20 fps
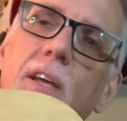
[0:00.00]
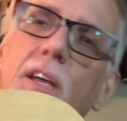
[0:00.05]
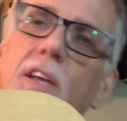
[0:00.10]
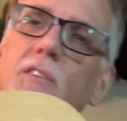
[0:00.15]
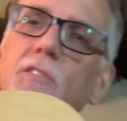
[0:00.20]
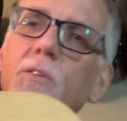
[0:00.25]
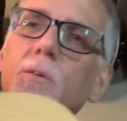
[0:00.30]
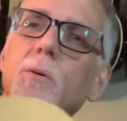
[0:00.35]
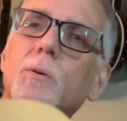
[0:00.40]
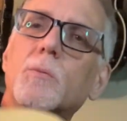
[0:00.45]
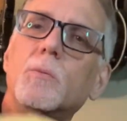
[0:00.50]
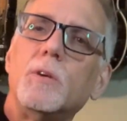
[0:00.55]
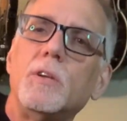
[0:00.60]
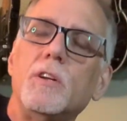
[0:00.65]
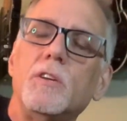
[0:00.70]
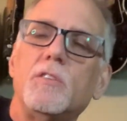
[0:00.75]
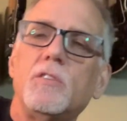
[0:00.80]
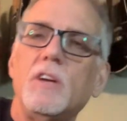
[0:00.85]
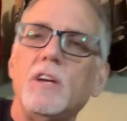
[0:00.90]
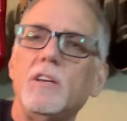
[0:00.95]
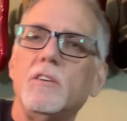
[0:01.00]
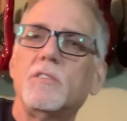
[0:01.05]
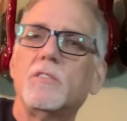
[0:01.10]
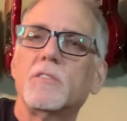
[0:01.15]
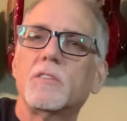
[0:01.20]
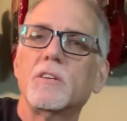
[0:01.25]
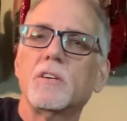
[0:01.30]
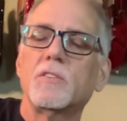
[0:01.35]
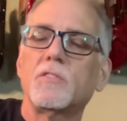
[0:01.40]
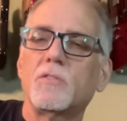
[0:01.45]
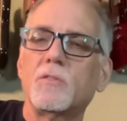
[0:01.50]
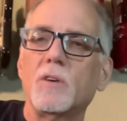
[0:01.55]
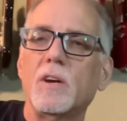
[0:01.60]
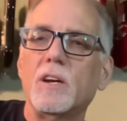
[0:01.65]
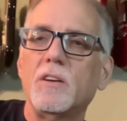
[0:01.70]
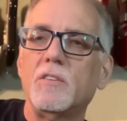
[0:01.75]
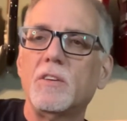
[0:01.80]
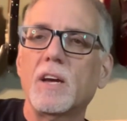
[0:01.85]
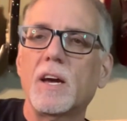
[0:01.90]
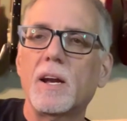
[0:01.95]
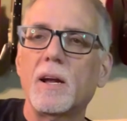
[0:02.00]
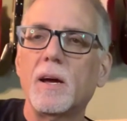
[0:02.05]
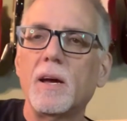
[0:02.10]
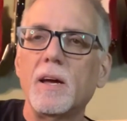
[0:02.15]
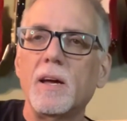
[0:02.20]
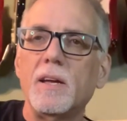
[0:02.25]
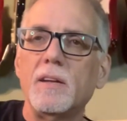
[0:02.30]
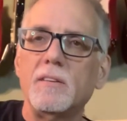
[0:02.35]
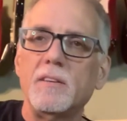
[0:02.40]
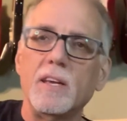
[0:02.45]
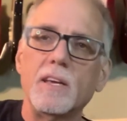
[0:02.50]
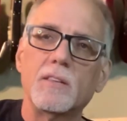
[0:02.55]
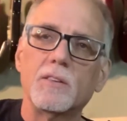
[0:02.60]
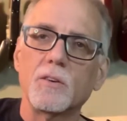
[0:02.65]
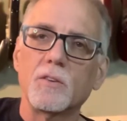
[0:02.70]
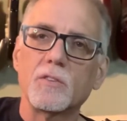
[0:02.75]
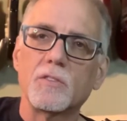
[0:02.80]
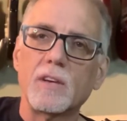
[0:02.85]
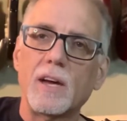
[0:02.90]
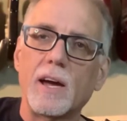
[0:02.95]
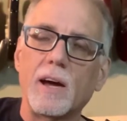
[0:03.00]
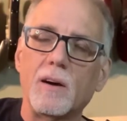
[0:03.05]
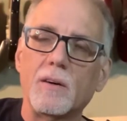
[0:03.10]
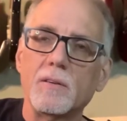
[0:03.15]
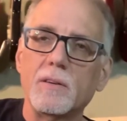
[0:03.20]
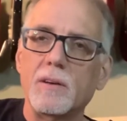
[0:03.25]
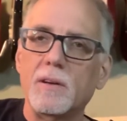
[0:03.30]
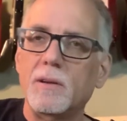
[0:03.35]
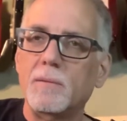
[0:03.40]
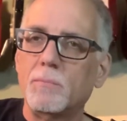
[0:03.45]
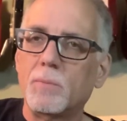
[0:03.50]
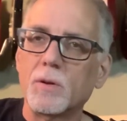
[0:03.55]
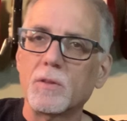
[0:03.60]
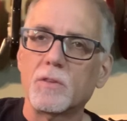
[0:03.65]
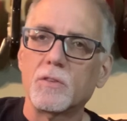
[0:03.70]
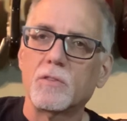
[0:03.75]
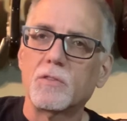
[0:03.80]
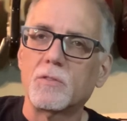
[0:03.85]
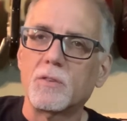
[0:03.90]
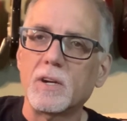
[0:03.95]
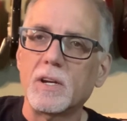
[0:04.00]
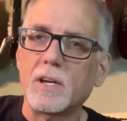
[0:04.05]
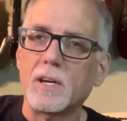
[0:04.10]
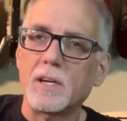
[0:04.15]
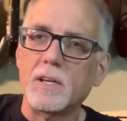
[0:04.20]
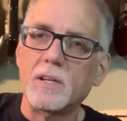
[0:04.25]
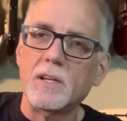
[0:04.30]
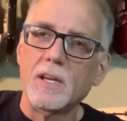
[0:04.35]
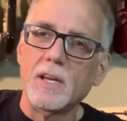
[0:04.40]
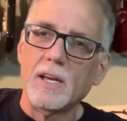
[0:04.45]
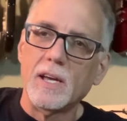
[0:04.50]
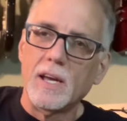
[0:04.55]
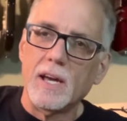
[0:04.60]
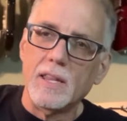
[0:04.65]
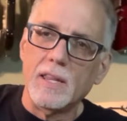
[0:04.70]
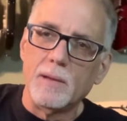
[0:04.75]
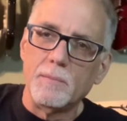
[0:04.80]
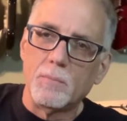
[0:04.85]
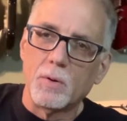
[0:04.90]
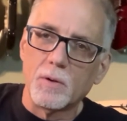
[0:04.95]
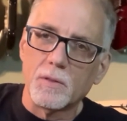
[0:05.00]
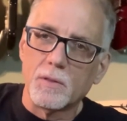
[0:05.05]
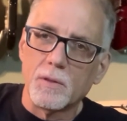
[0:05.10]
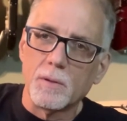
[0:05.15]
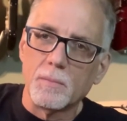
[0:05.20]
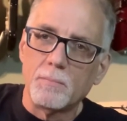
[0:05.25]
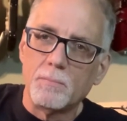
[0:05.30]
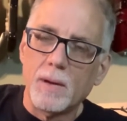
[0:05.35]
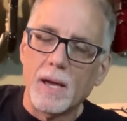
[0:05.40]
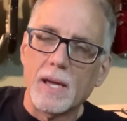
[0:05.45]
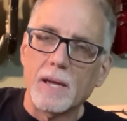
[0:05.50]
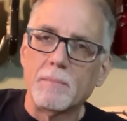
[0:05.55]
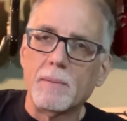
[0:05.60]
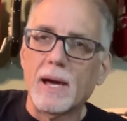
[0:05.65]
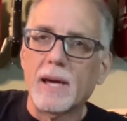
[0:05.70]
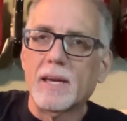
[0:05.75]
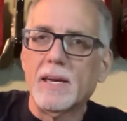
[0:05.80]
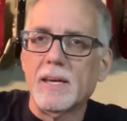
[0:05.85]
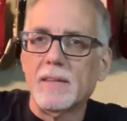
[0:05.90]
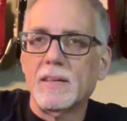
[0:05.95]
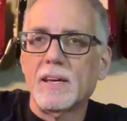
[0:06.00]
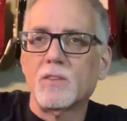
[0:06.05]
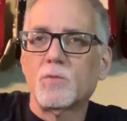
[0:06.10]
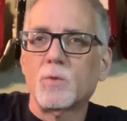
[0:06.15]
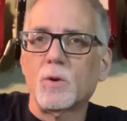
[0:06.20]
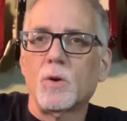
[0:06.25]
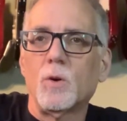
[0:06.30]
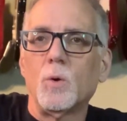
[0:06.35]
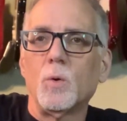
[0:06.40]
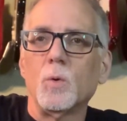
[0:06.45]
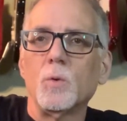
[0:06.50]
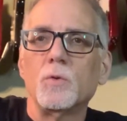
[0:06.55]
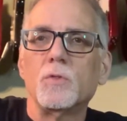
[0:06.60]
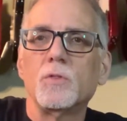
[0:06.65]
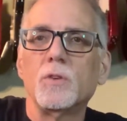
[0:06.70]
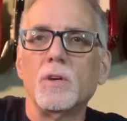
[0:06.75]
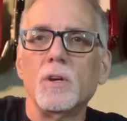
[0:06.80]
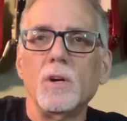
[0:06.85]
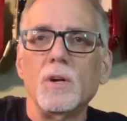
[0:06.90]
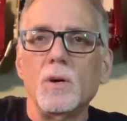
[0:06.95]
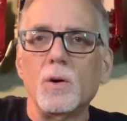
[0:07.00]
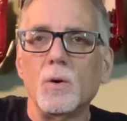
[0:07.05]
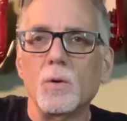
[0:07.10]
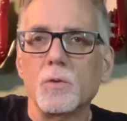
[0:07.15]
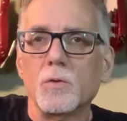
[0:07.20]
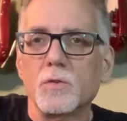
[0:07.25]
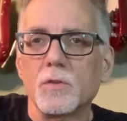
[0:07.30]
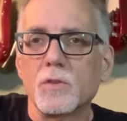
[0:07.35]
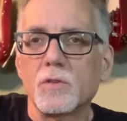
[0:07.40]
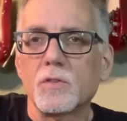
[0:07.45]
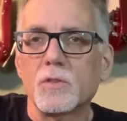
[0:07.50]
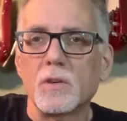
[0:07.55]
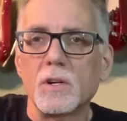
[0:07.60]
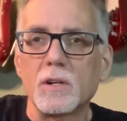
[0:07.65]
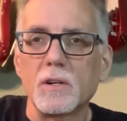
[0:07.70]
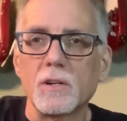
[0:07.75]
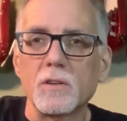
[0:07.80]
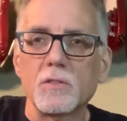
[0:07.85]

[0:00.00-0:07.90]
So when you change the strings, you got to take those out and put the string in, and then put the peg back in. That's what holds the string there.